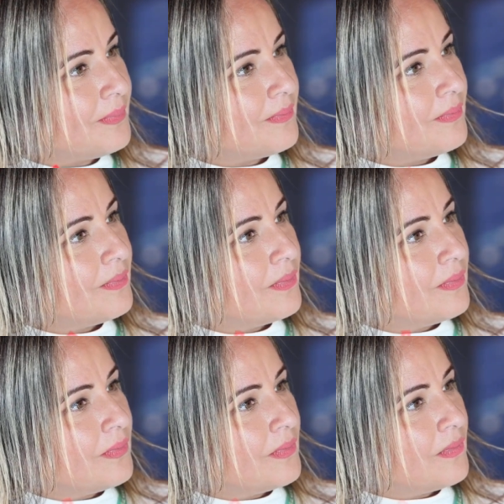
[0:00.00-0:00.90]
What is
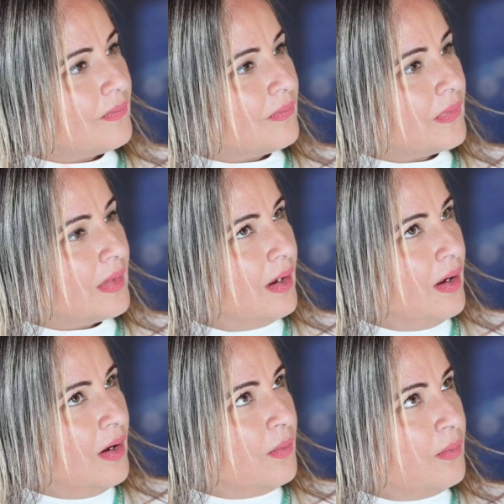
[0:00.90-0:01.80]
the typical range
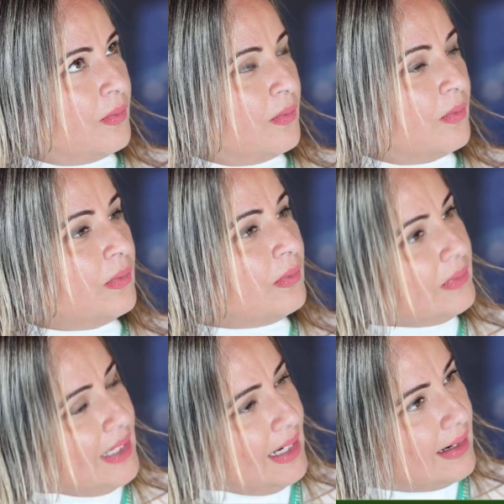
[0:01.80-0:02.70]
of what they're
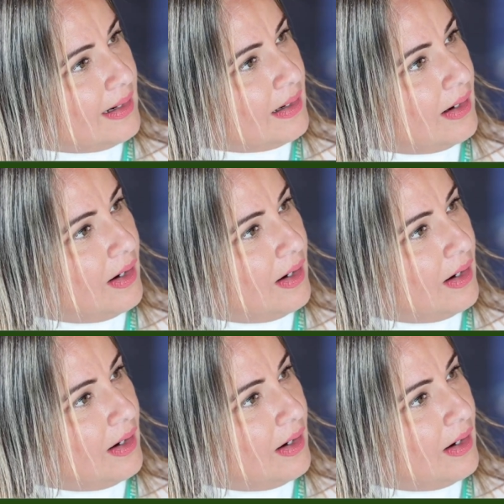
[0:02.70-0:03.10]
looking to get approved